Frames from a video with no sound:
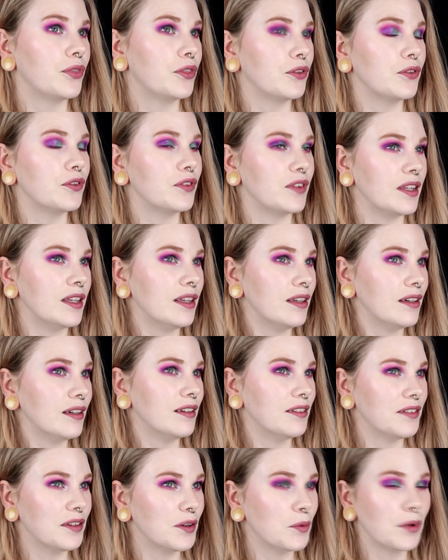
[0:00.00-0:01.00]
to see
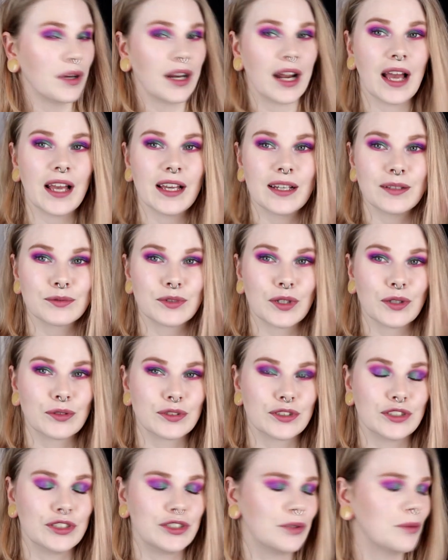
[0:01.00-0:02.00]
what I am going
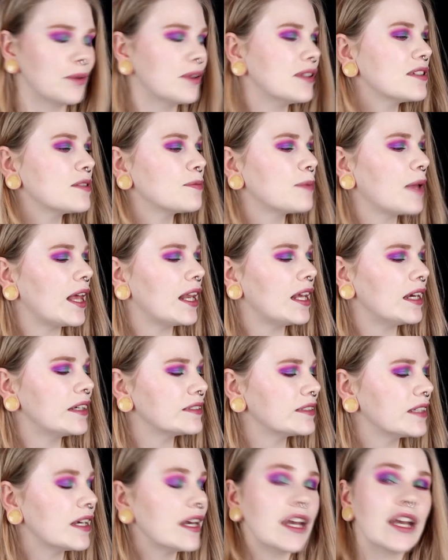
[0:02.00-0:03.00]
to do with this
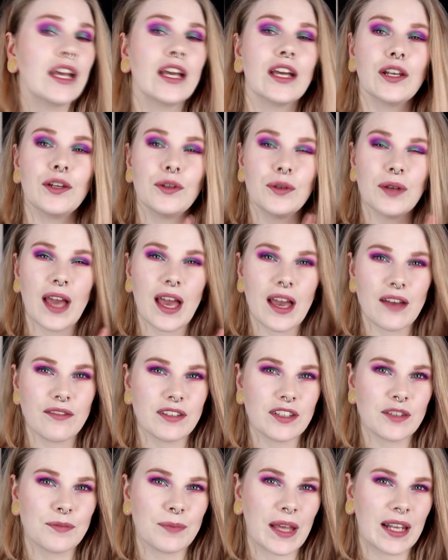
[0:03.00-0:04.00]
palette. Do you have
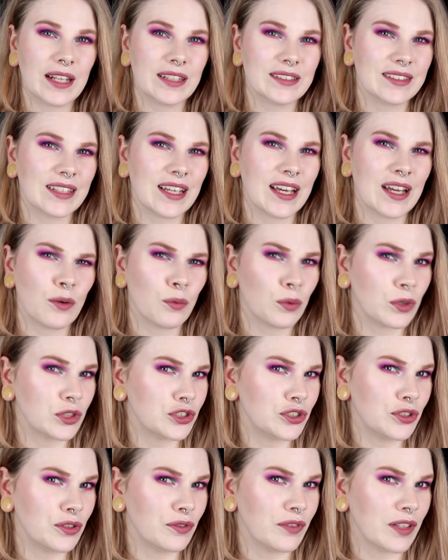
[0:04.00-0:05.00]
this palette and what
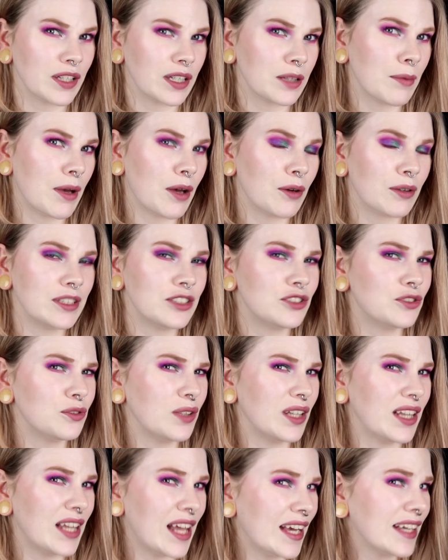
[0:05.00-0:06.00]
do you think about it? Do you
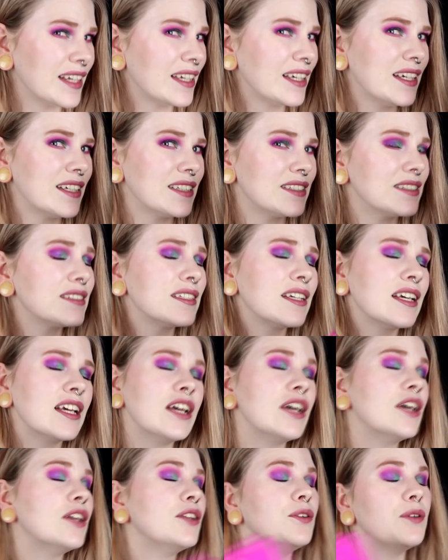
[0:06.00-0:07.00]
like it?
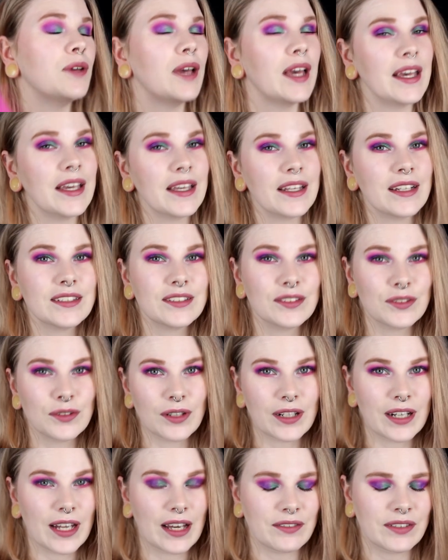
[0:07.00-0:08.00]
Do you hate it? Do you
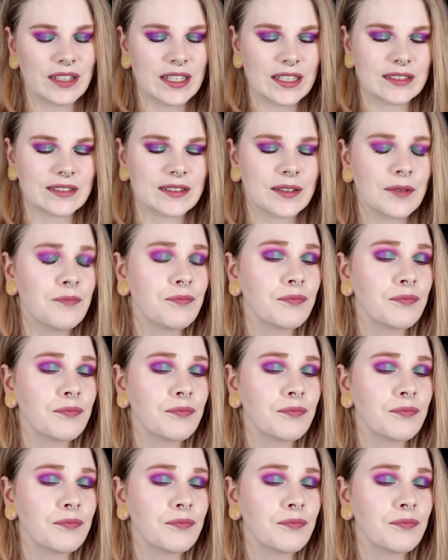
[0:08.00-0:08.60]
love it?